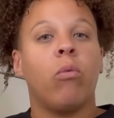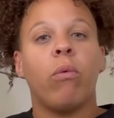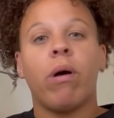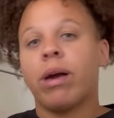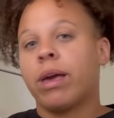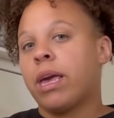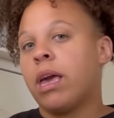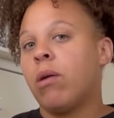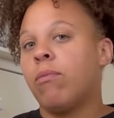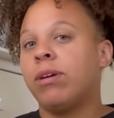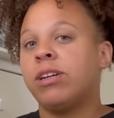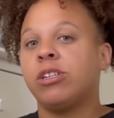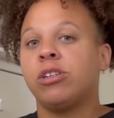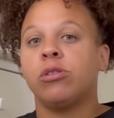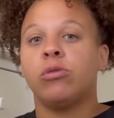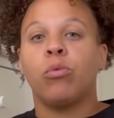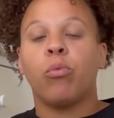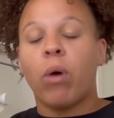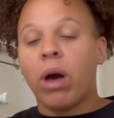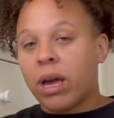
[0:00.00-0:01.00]
What can we
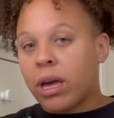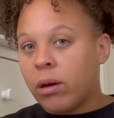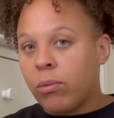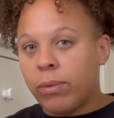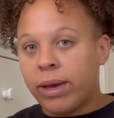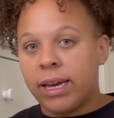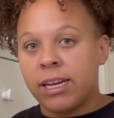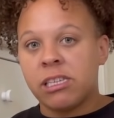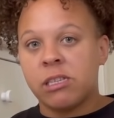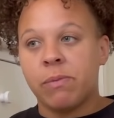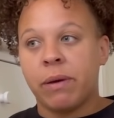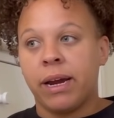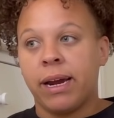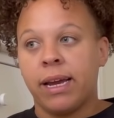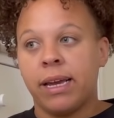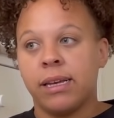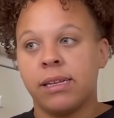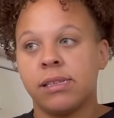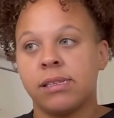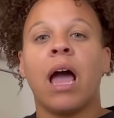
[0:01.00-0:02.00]
do? What can we
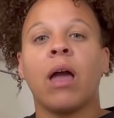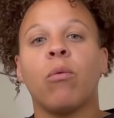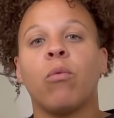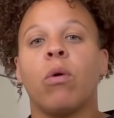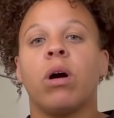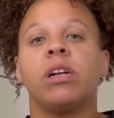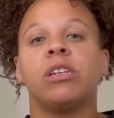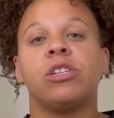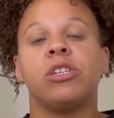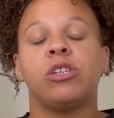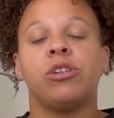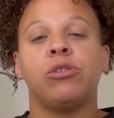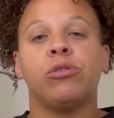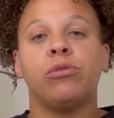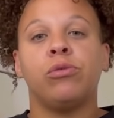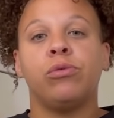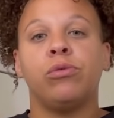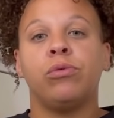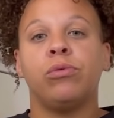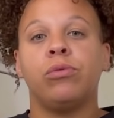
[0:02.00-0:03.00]
experience? I want
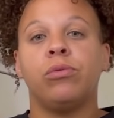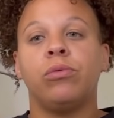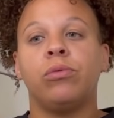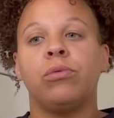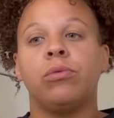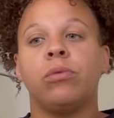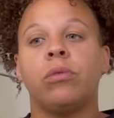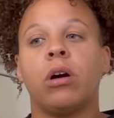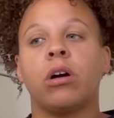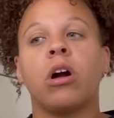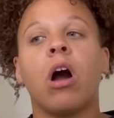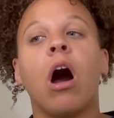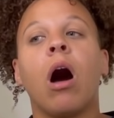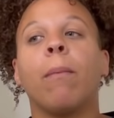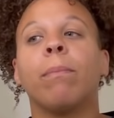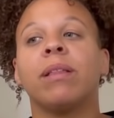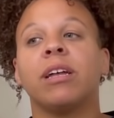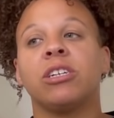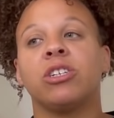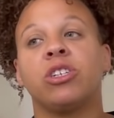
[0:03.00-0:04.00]
to
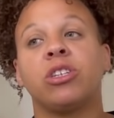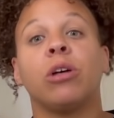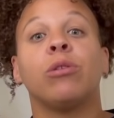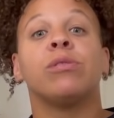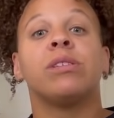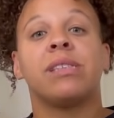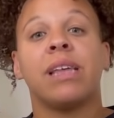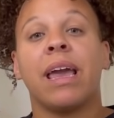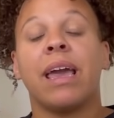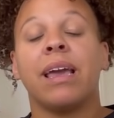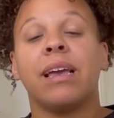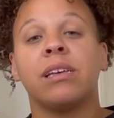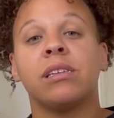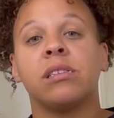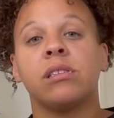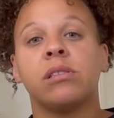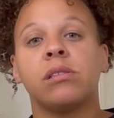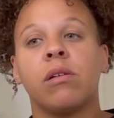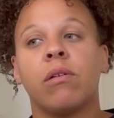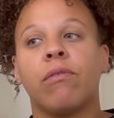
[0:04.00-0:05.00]
accomplish those
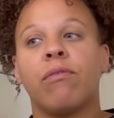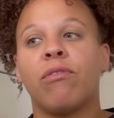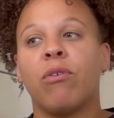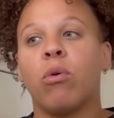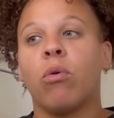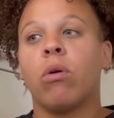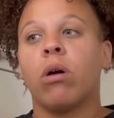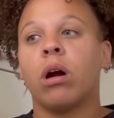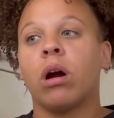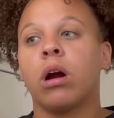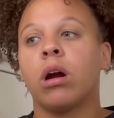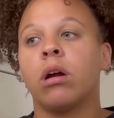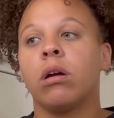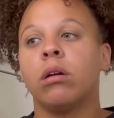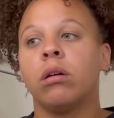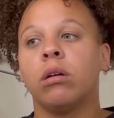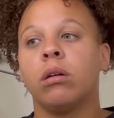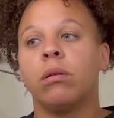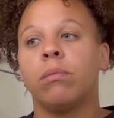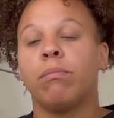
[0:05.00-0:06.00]
things for
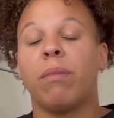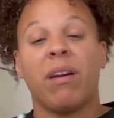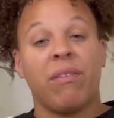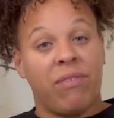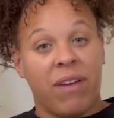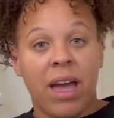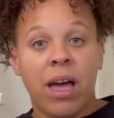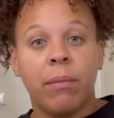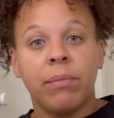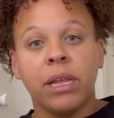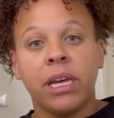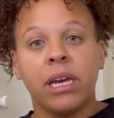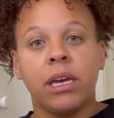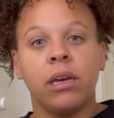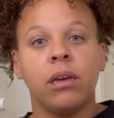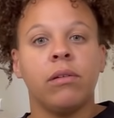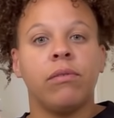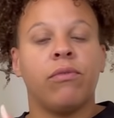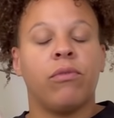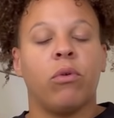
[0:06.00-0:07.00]
my
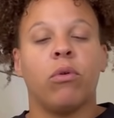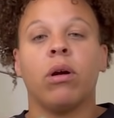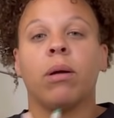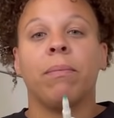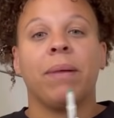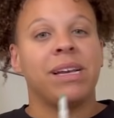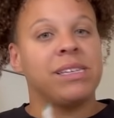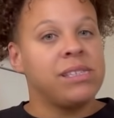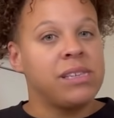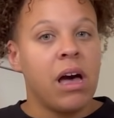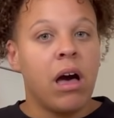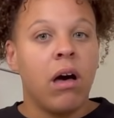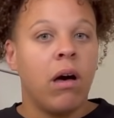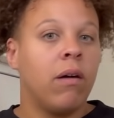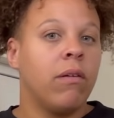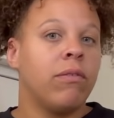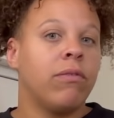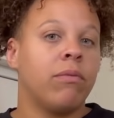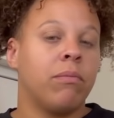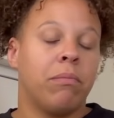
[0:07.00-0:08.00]
family, for
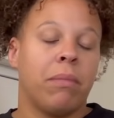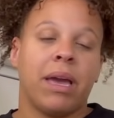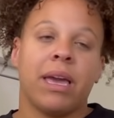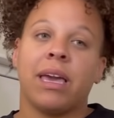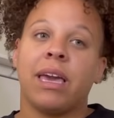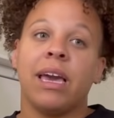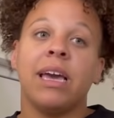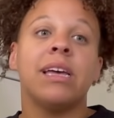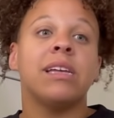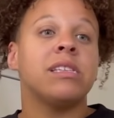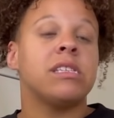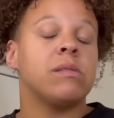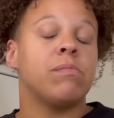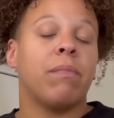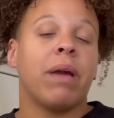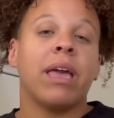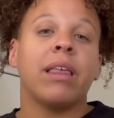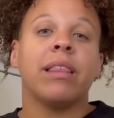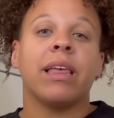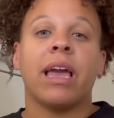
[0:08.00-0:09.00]
myself, my kids
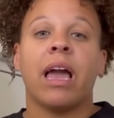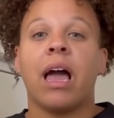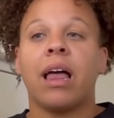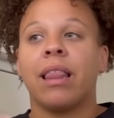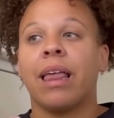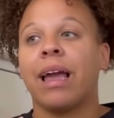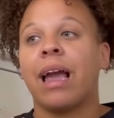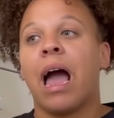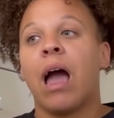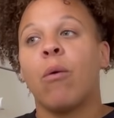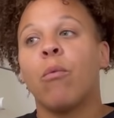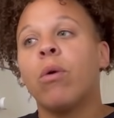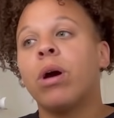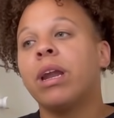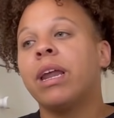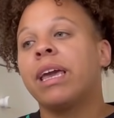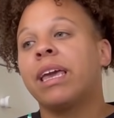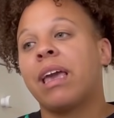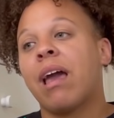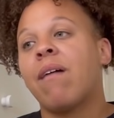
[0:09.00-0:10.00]
mainly. I like I want
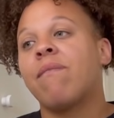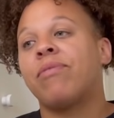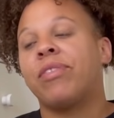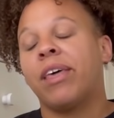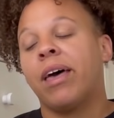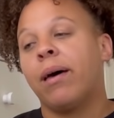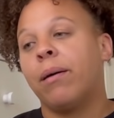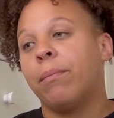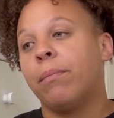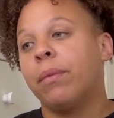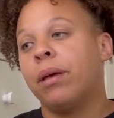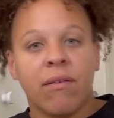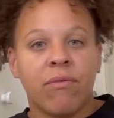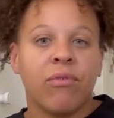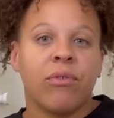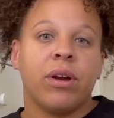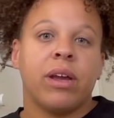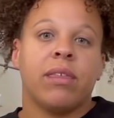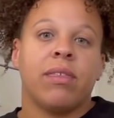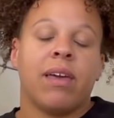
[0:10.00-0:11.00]
to give them
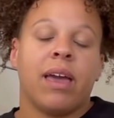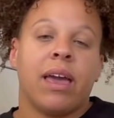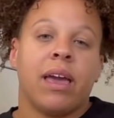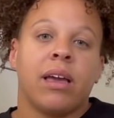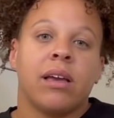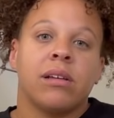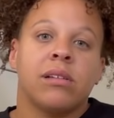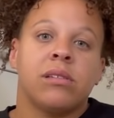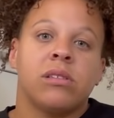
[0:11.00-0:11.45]
everything.